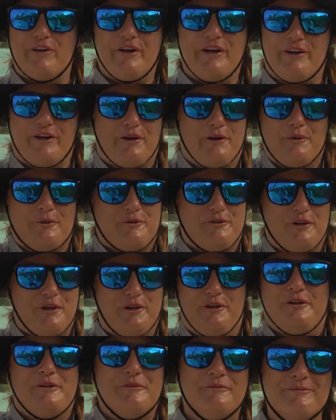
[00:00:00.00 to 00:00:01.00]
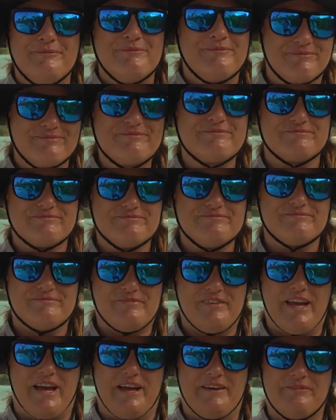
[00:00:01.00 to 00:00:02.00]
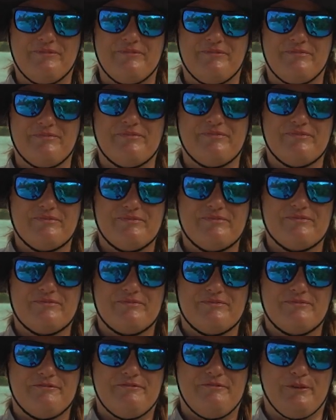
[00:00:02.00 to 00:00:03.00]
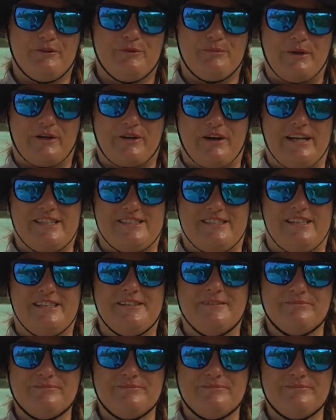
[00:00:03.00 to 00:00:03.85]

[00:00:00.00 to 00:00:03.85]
so I don't know what to do. Yeah, it was a bit crazy.